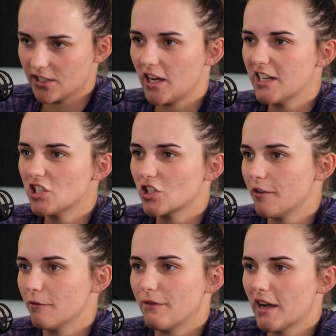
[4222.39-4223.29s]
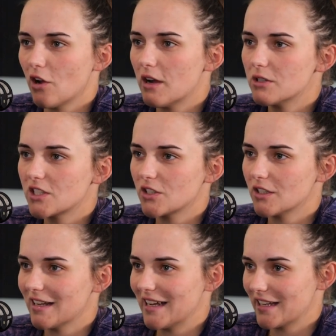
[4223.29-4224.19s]
I just couldn't fuck. I was
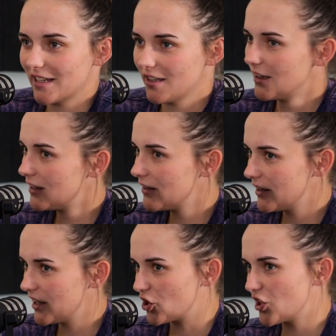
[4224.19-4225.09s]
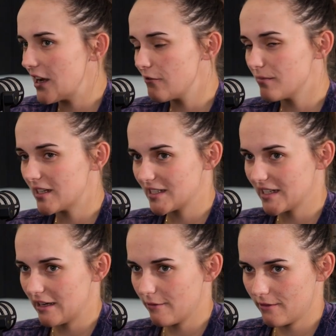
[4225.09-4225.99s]
like a shell of
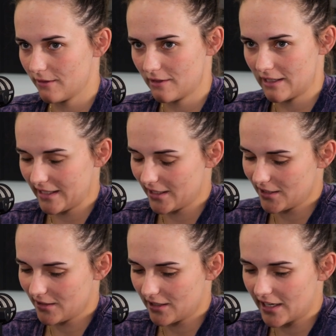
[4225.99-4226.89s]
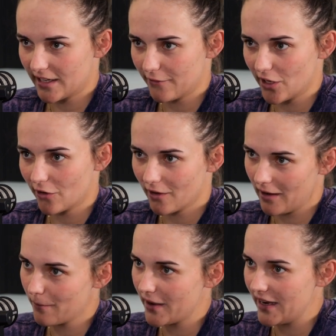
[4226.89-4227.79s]
myself. Like I didn't even look
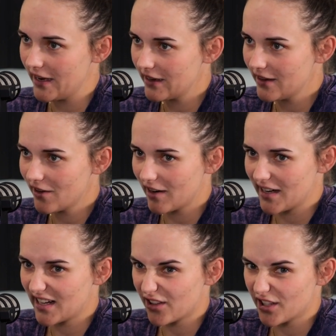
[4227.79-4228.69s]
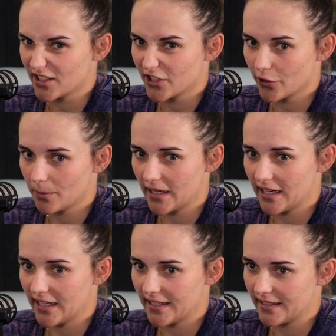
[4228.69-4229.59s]
like me. I had nothing to
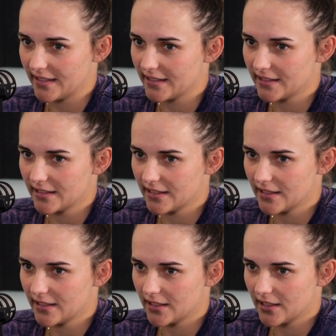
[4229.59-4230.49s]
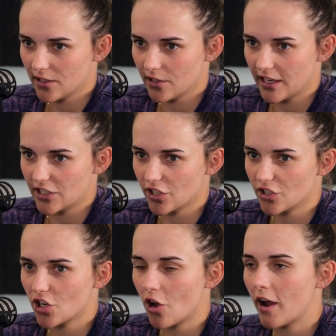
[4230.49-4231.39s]
me, and I just
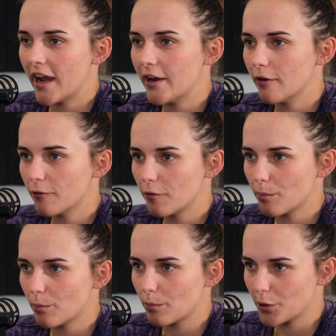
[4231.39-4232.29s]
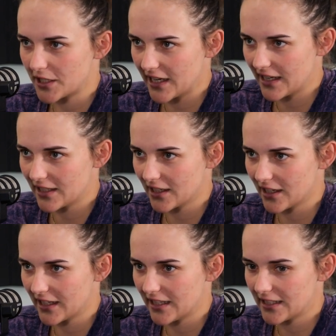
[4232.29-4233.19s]
got tired of pretending,
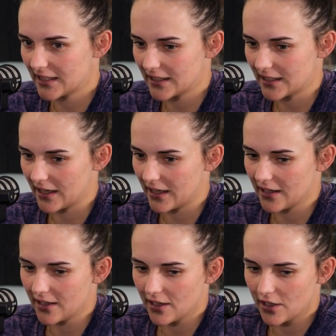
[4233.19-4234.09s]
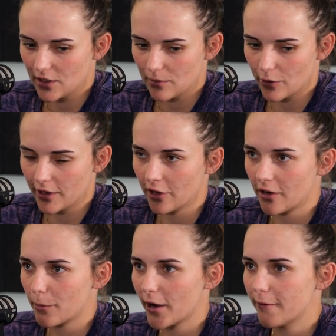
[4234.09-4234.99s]
I guess, and putting on a
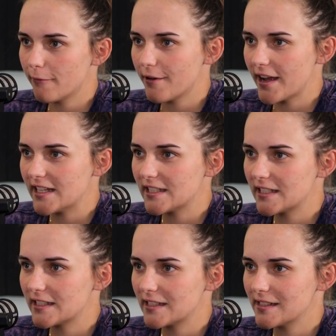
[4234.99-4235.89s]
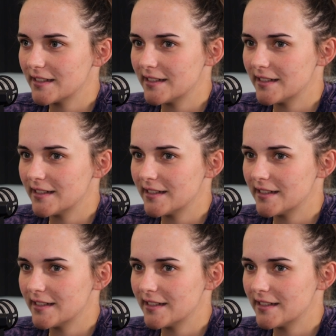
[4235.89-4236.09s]
brave face.